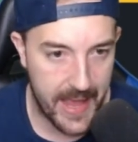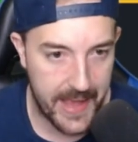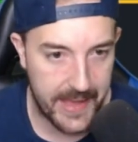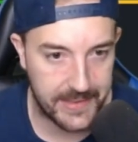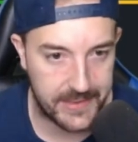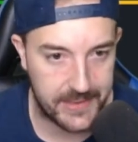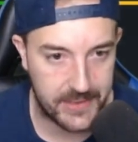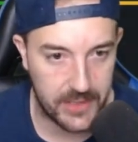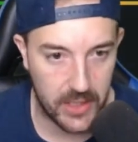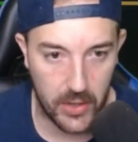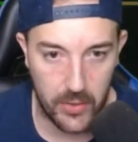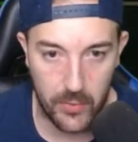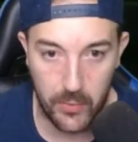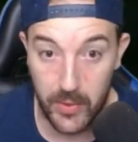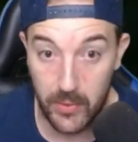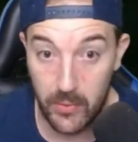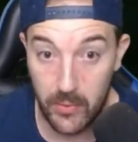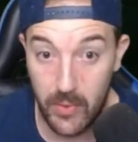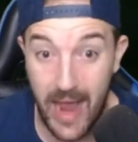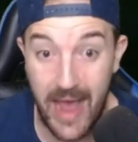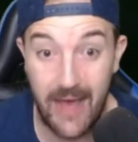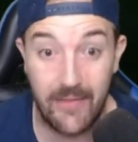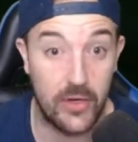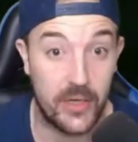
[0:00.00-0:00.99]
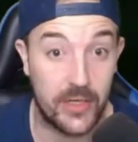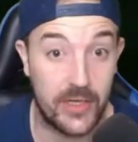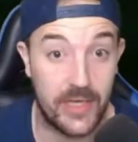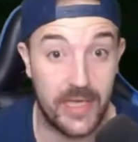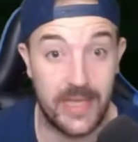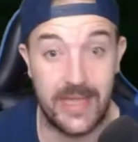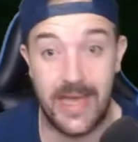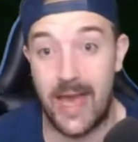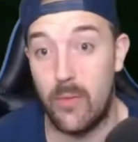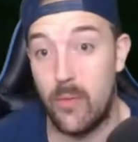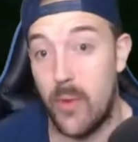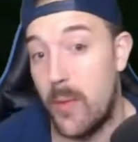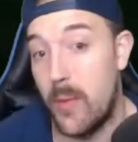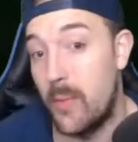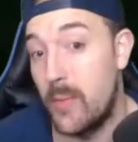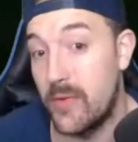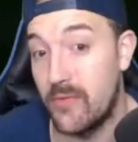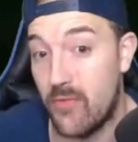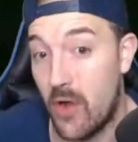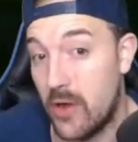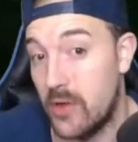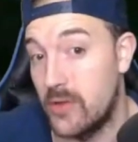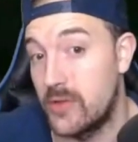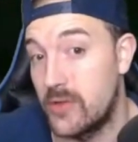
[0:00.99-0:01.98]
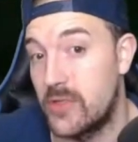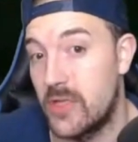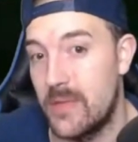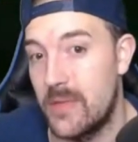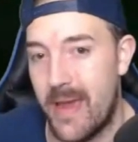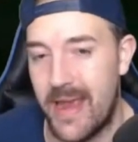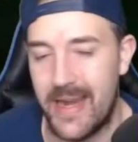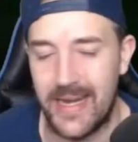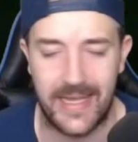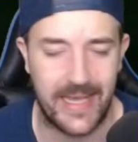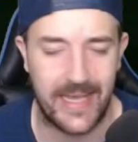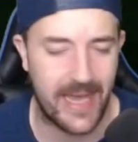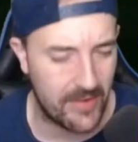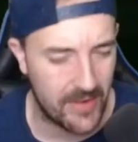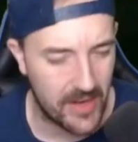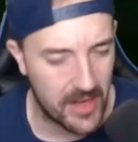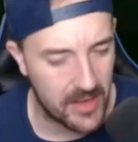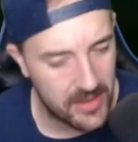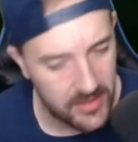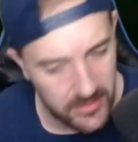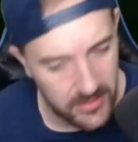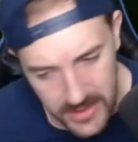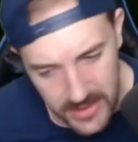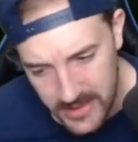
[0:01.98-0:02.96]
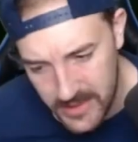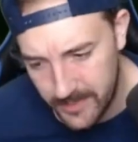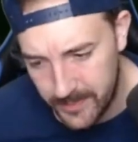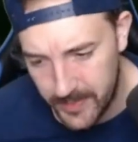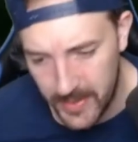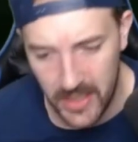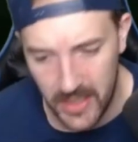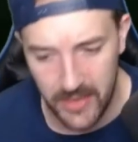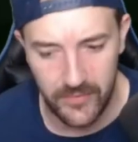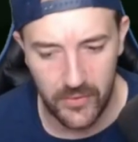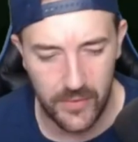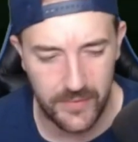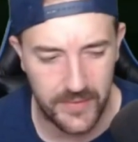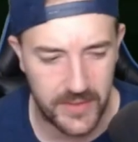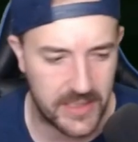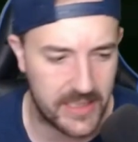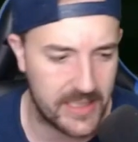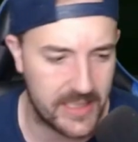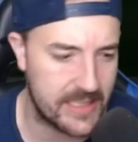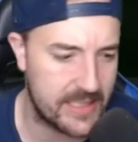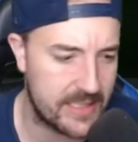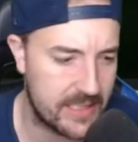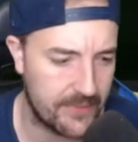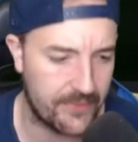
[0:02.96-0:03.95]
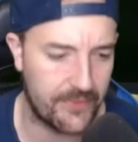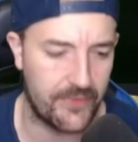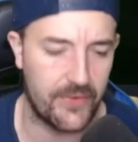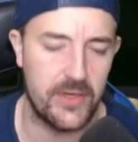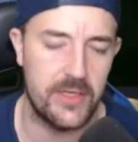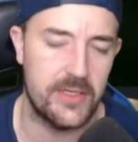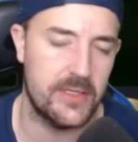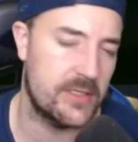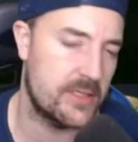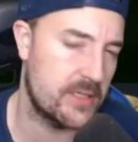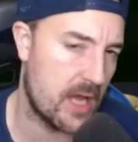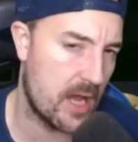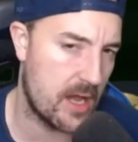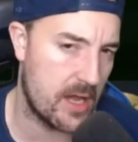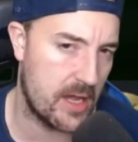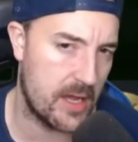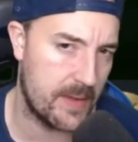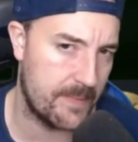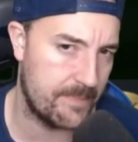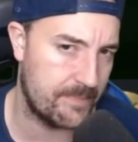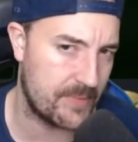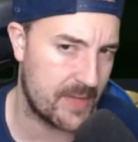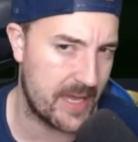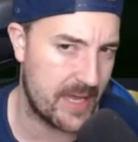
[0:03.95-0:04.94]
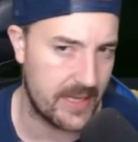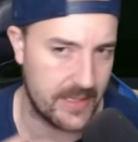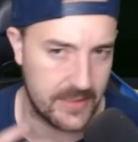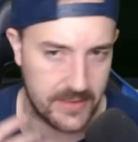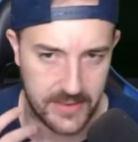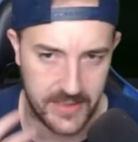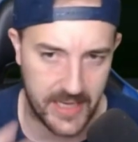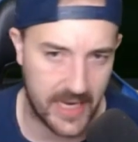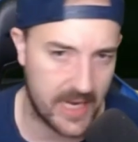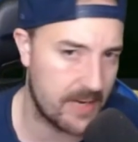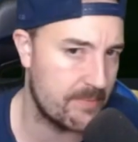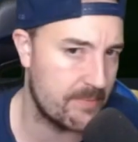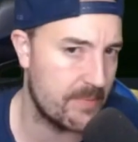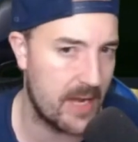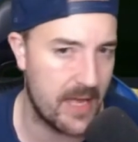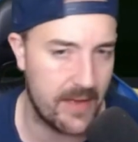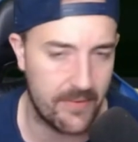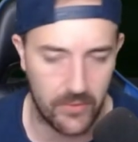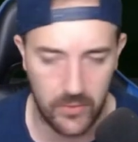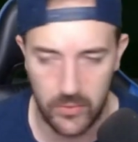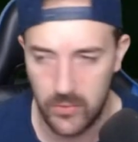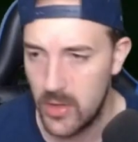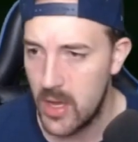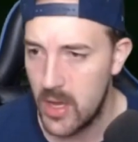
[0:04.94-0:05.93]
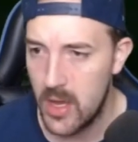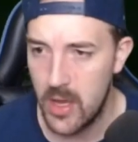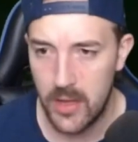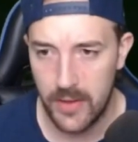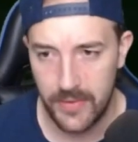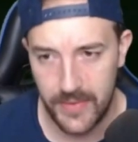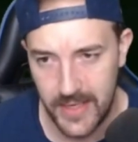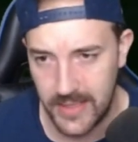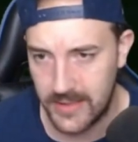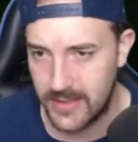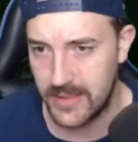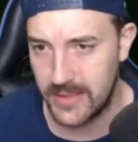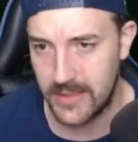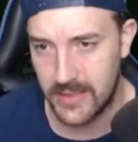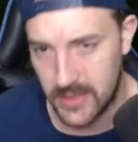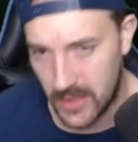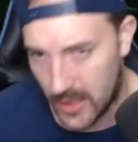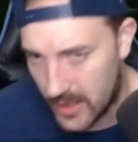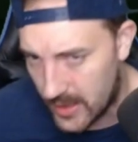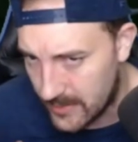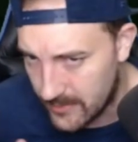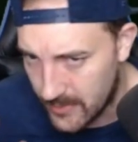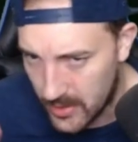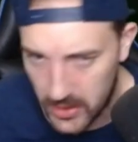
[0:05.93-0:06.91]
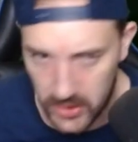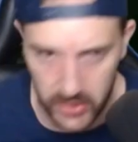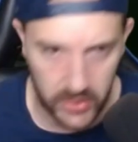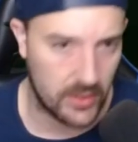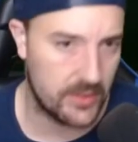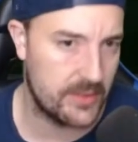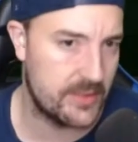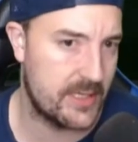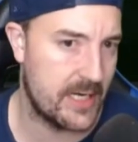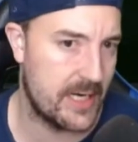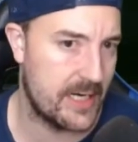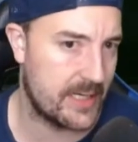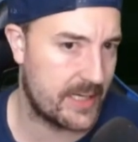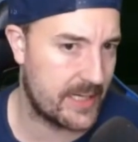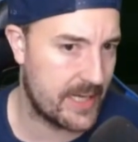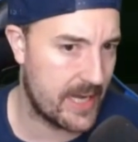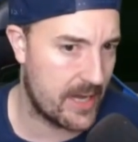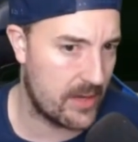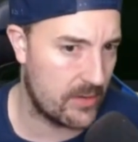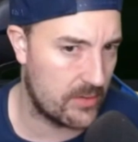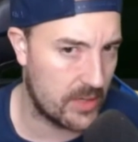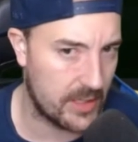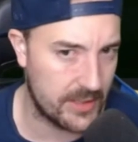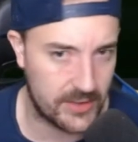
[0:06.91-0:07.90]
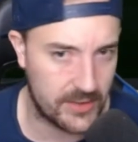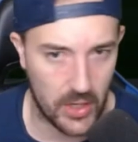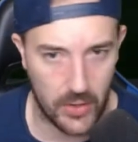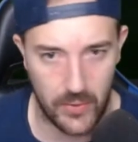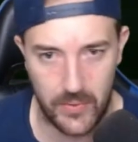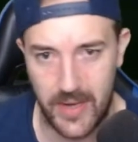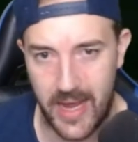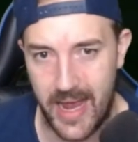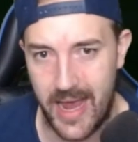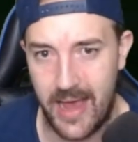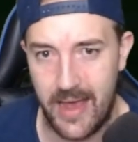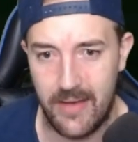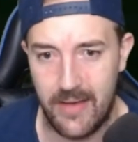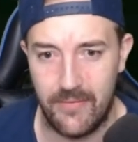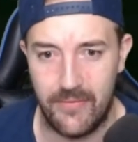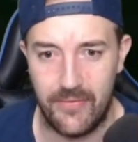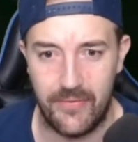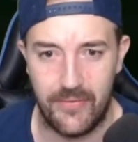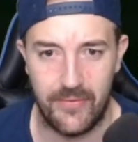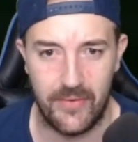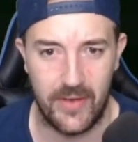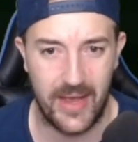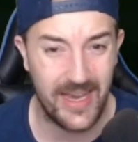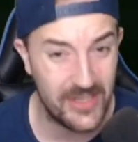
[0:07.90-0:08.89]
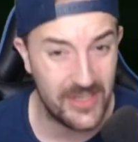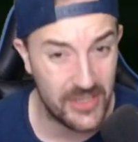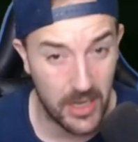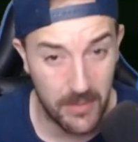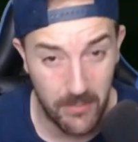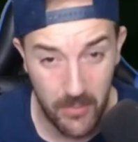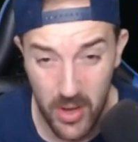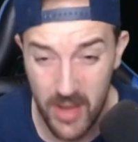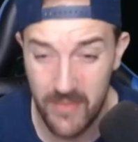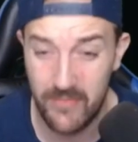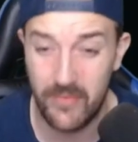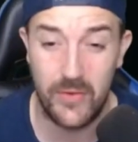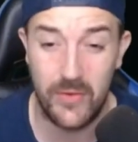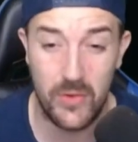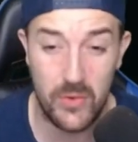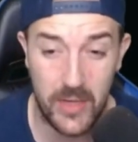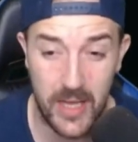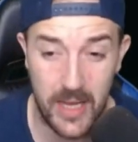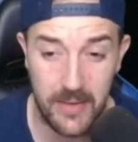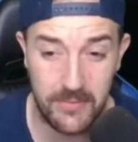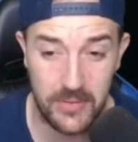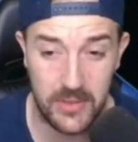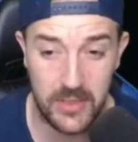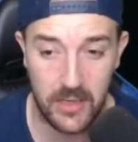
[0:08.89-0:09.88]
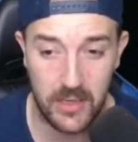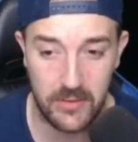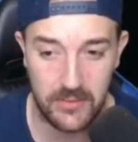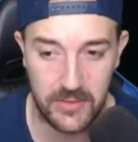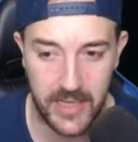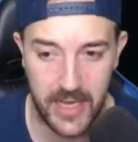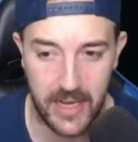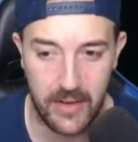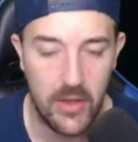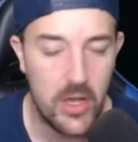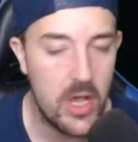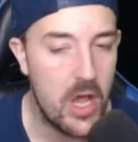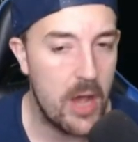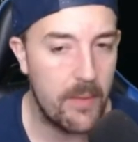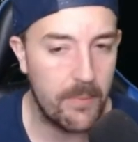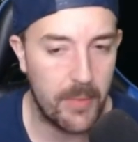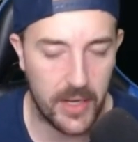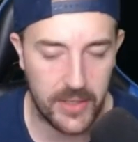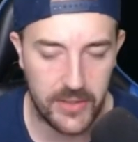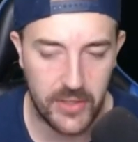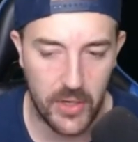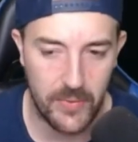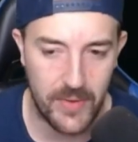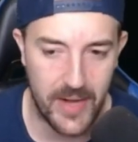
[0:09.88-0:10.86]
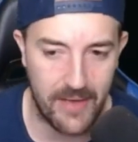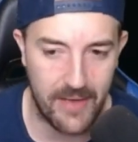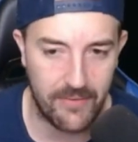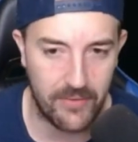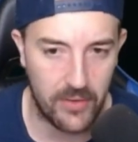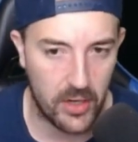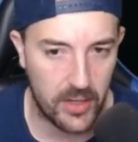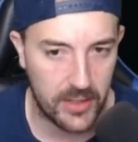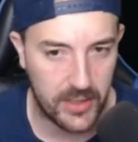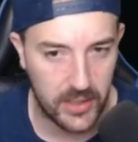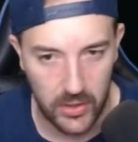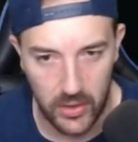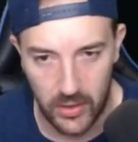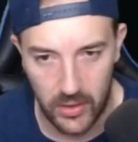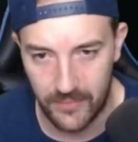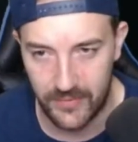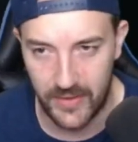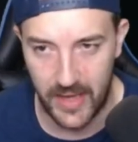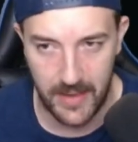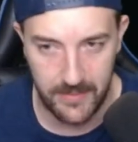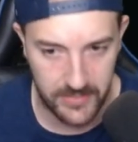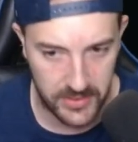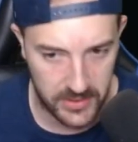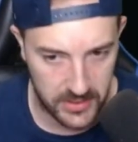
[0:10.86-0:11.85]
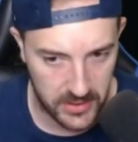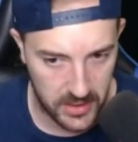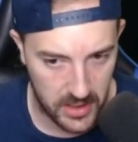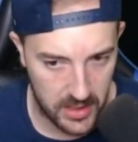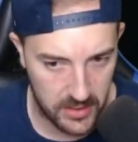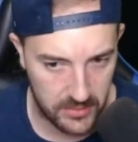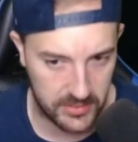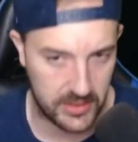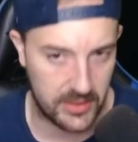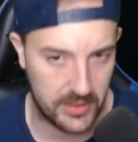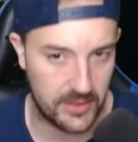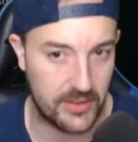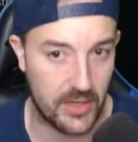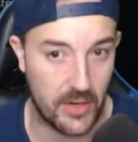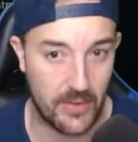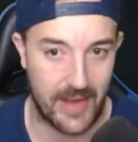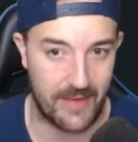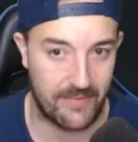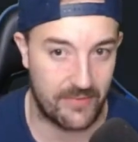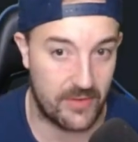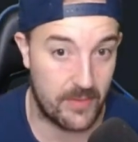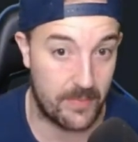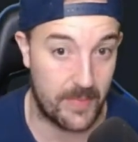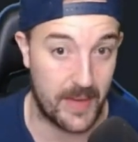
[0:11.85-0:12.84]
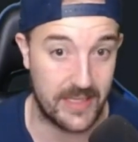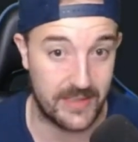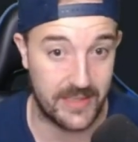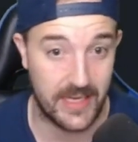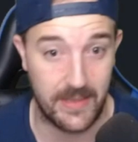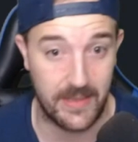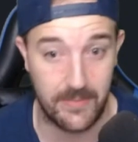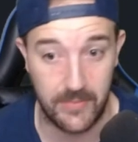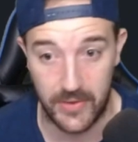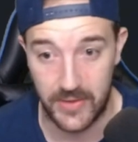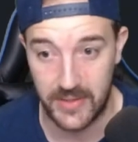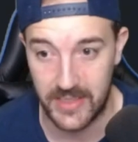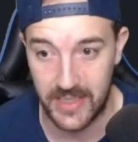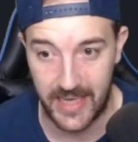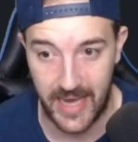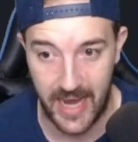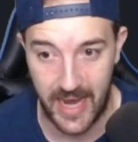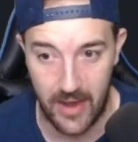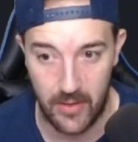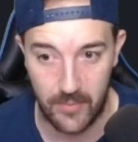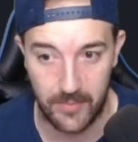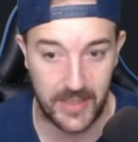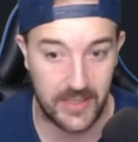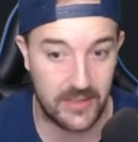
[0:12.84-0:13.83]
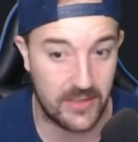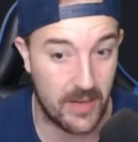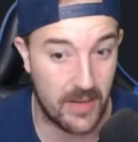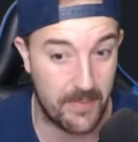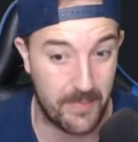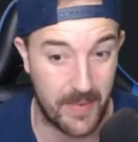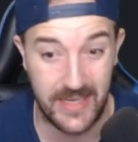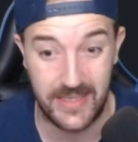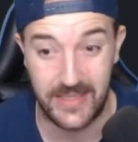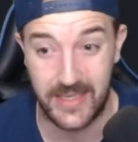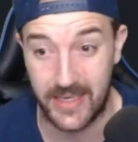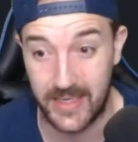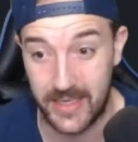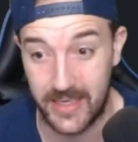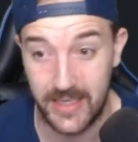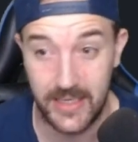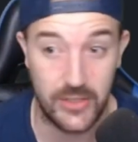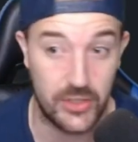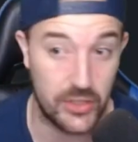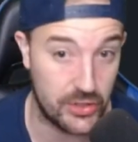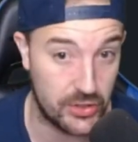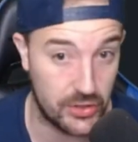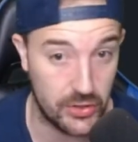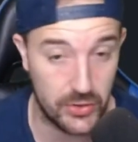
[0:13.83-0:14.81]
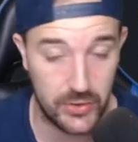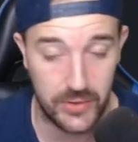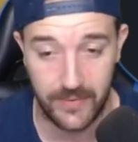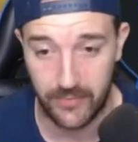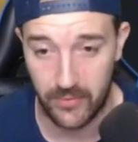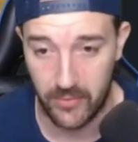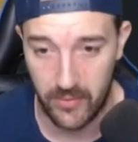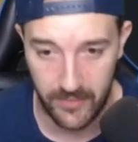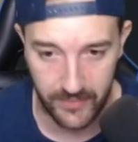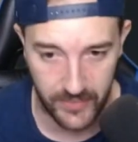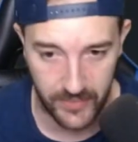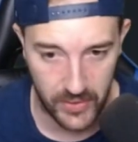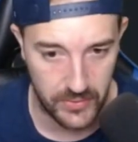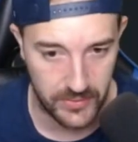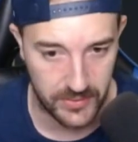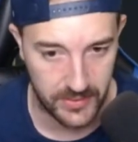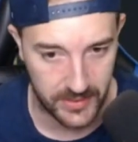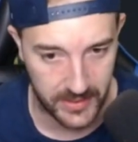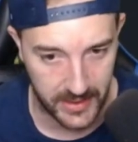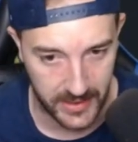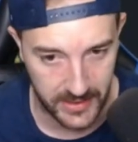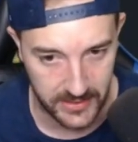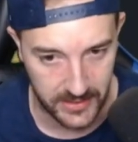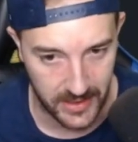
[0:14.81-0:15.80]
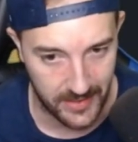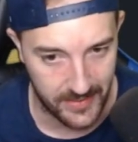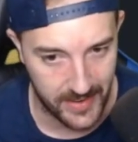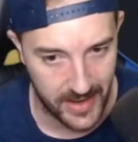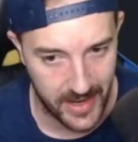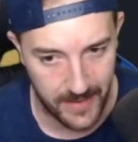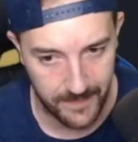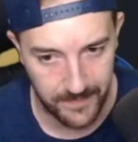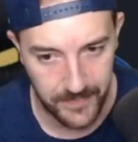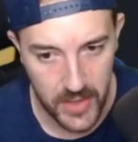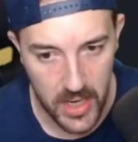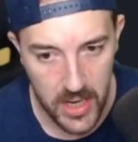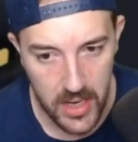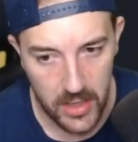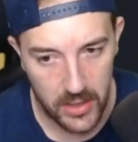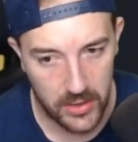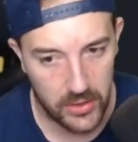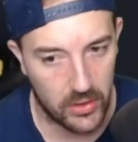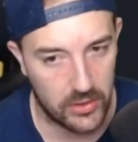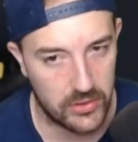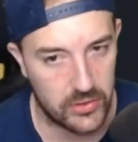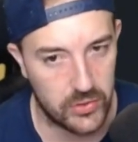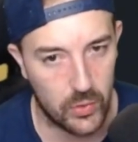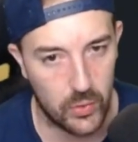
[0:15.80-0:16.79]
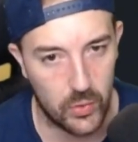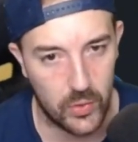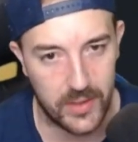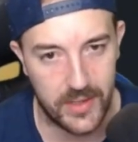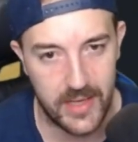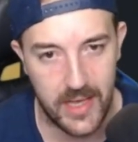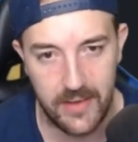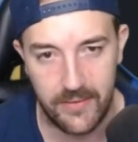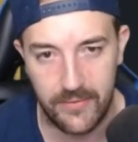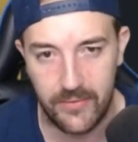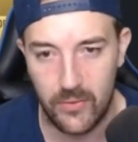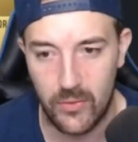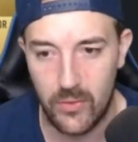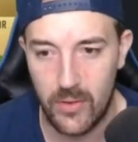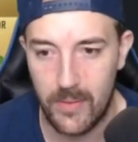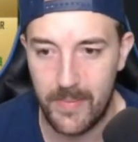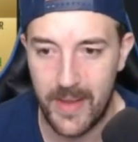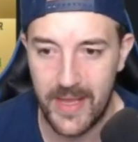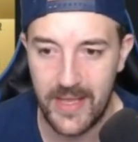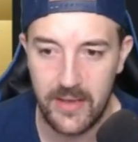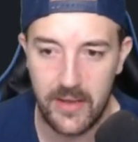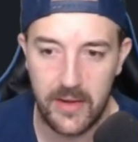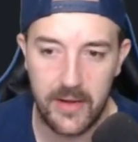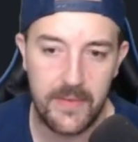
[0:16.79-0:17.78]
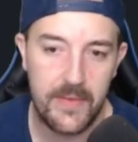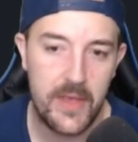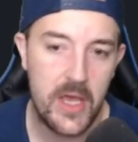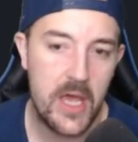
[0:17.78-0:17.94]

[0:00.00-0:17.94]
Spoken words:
So we'll have a look at that when we run onto the main account. Now, there is a bit of, obviously, a difference in team level. This is like my content account. I don't have... Actually, I might have a few chem styles now. But I don't have a lot of chem styles. And I don't have the best team on this account because I basically just use it for reviews and things like that. Nice hawk there for Benyetta.